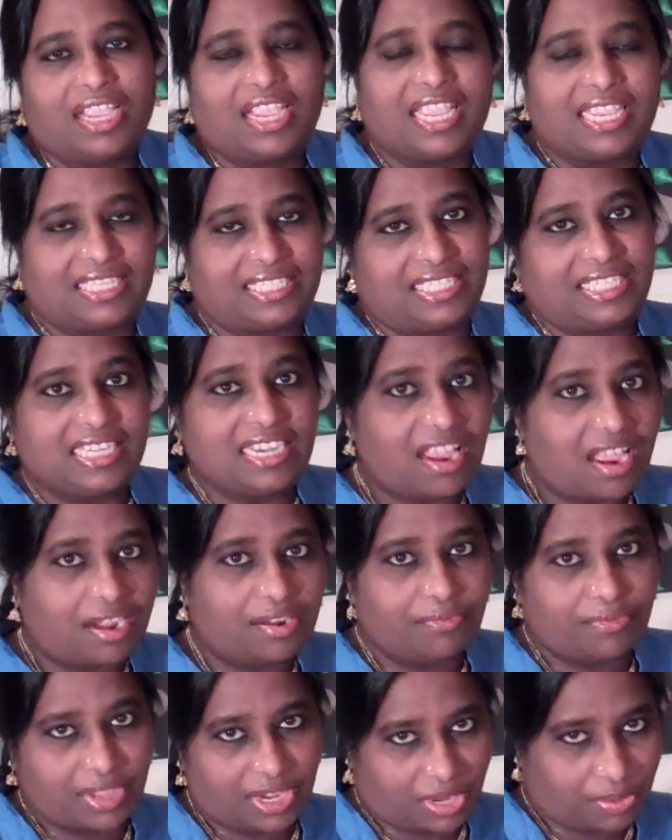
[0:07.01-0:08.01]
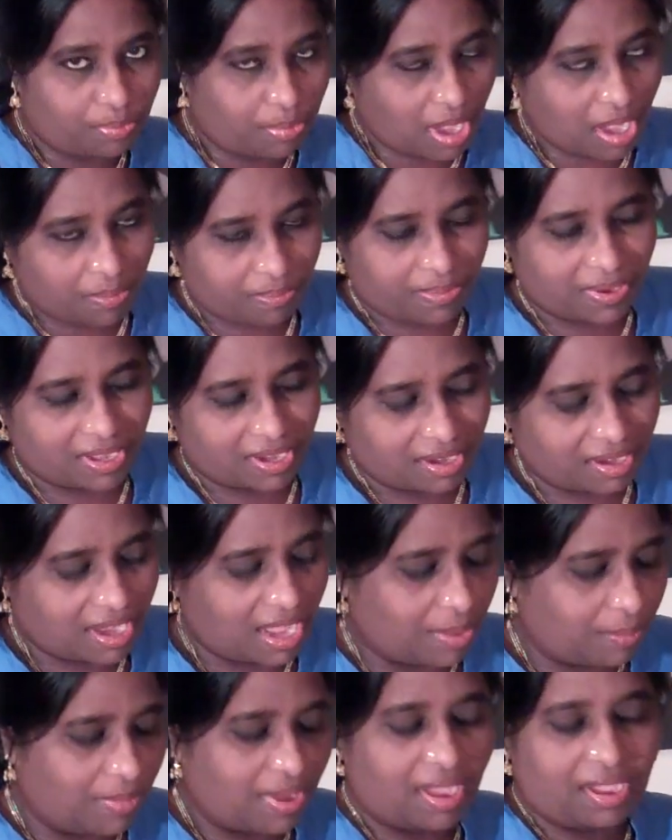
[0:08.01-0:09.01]
It's not very popular
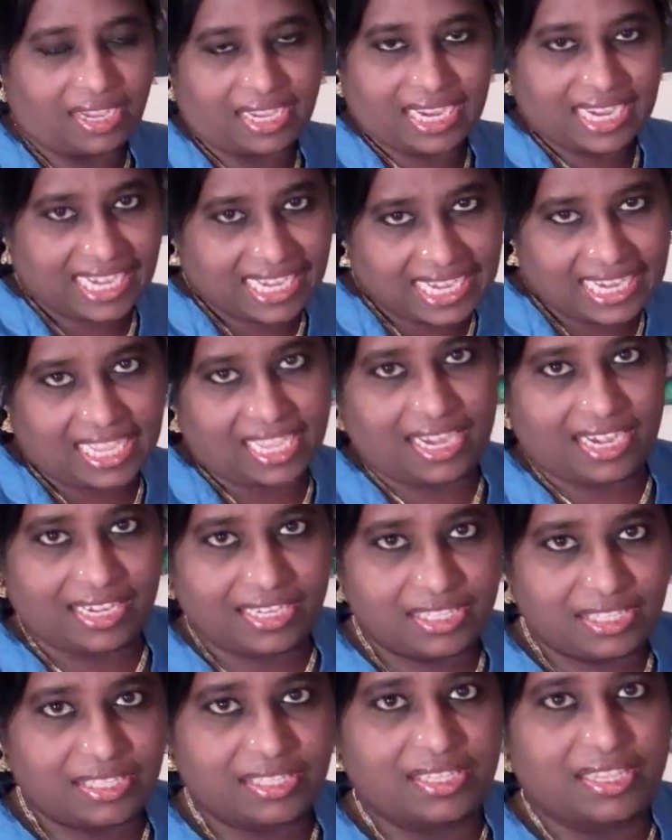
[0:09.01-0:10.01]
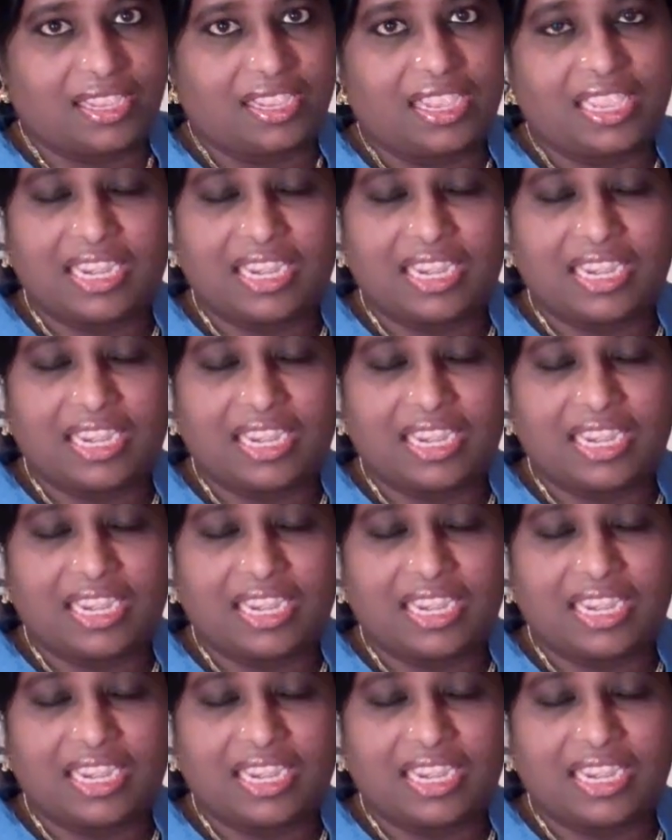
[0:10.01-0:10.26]
among Indians